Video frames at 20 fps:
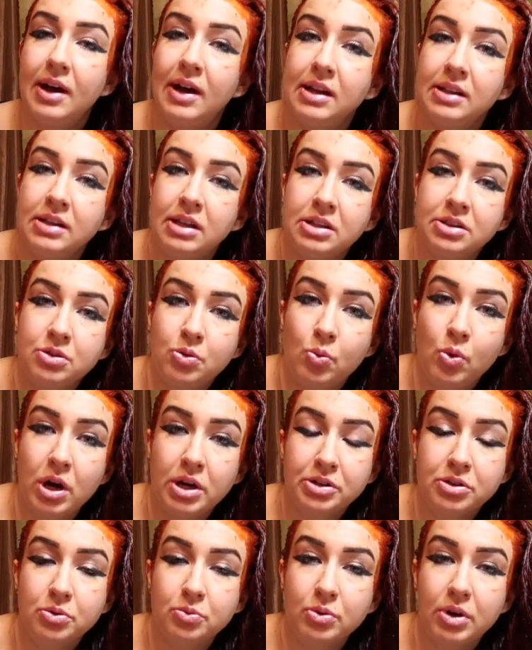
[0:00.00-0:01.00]
I let the
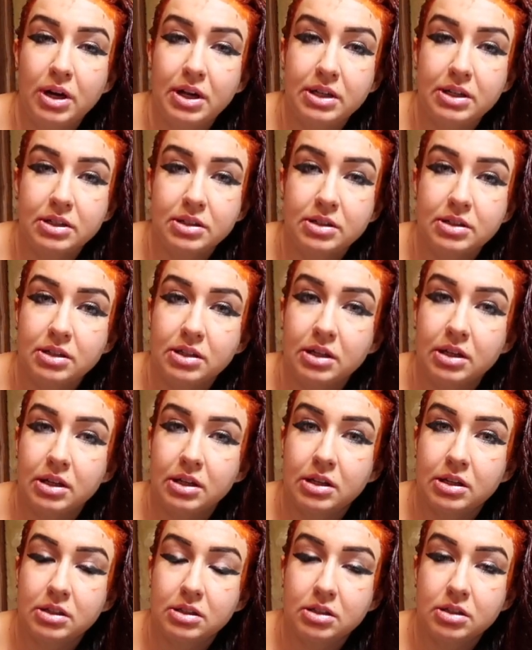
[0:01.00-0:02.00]
water run
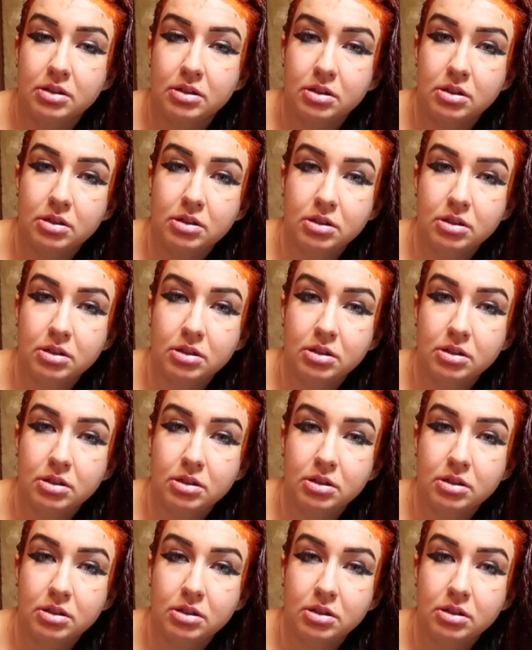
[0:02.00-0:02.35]
in